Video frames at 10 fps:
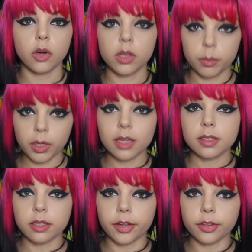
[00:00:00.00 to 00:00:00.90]
On the plus
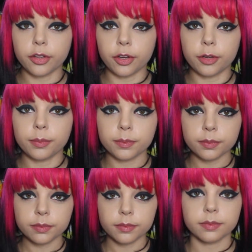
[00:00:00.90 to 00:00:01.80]
side though,
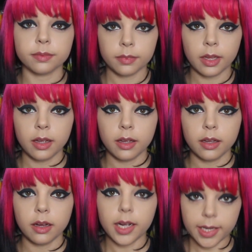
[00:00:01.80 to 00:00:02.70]

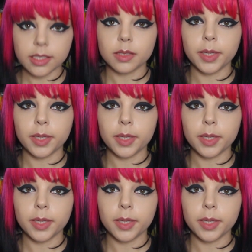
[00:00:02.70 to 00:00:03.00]
I get